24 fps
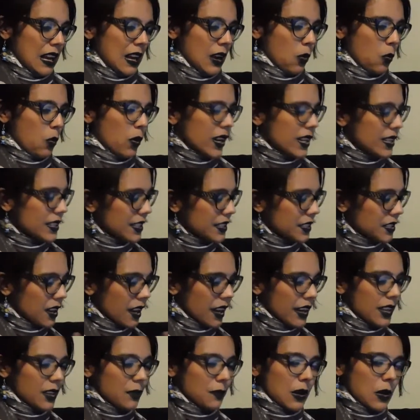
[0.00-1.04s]
What is he
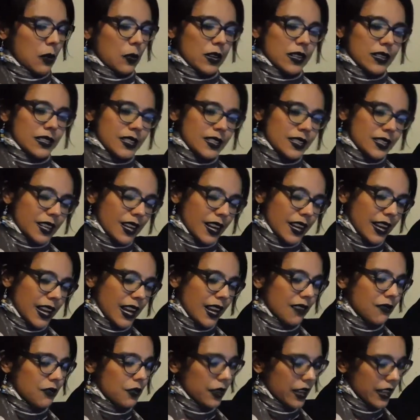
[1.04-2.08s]
talking about? What does this guy
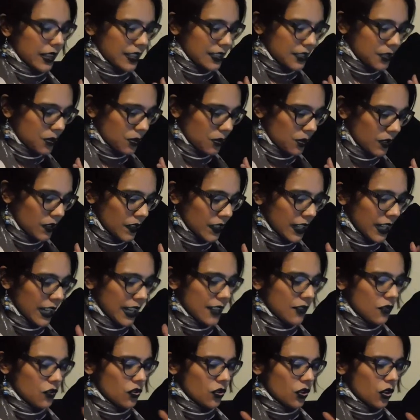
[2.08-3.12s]
have? Okay, he has colon
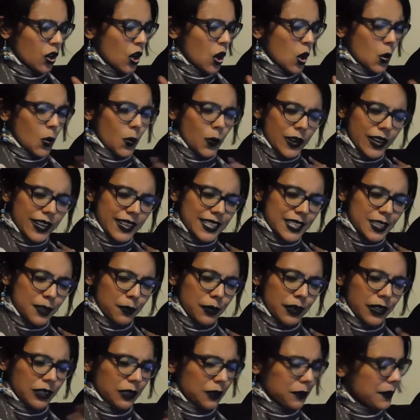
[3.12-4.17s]
cancer. What
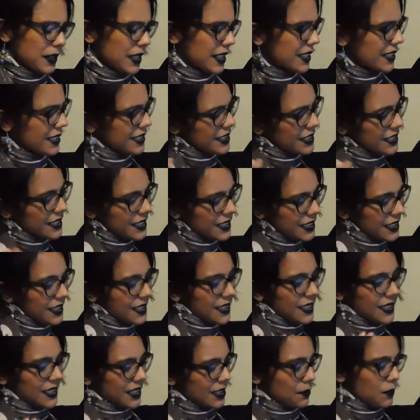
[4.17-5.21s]
experiment?
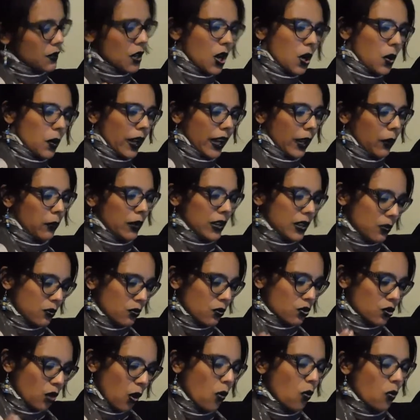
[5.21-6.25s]
Um, okay, we
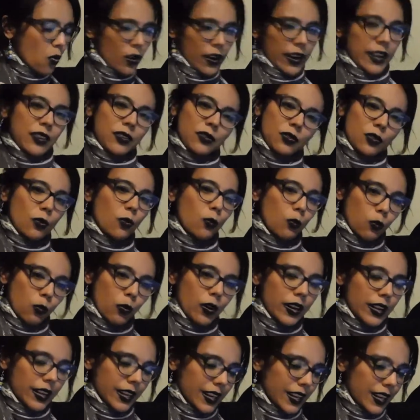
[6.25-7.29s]
don't quite know
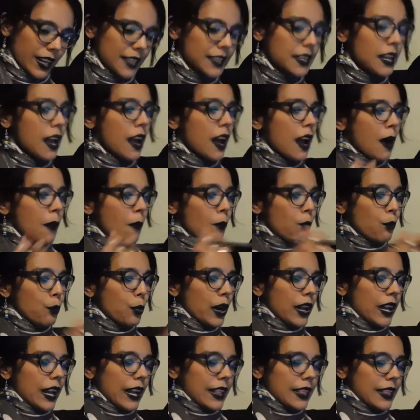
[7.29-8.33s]
what it is.
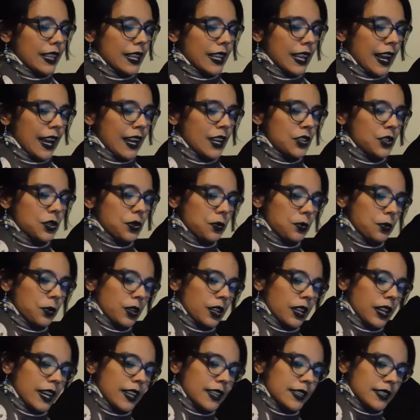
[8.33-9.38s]
But at the end, you
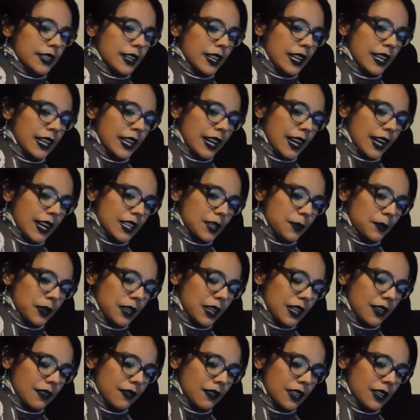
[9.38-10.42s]
realize that he has been
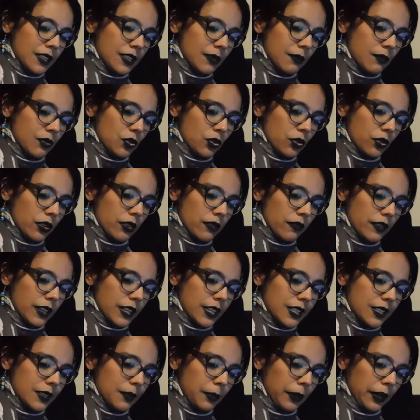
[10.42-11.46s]
given some sort of
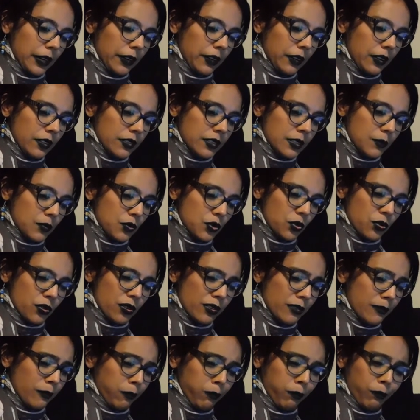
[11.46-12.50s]
exper- some sort
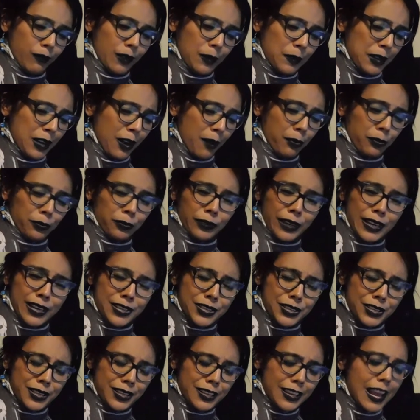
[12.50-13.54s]
of maybe
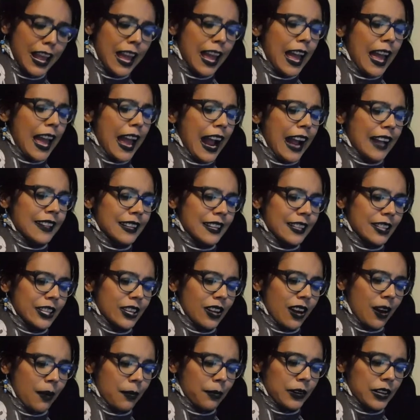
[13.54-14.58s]
operation, and that the
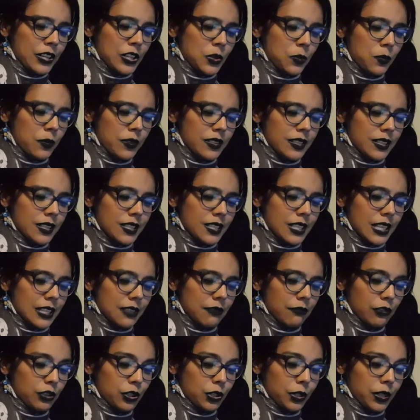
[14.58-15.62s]
operation was
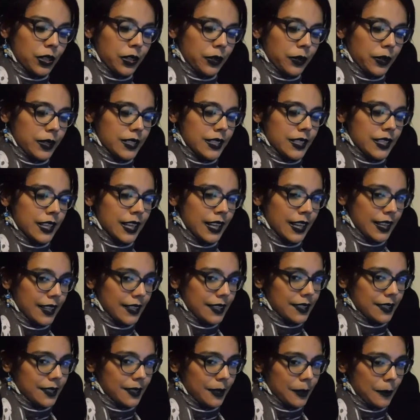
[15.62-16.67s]
successful to cure his
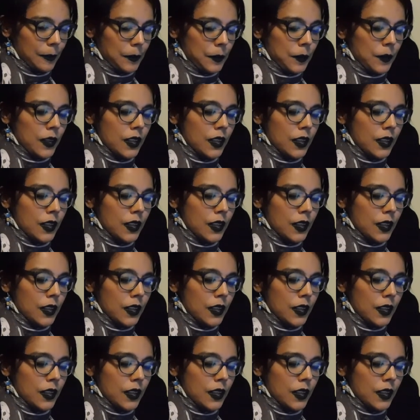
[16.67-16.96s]
cancer.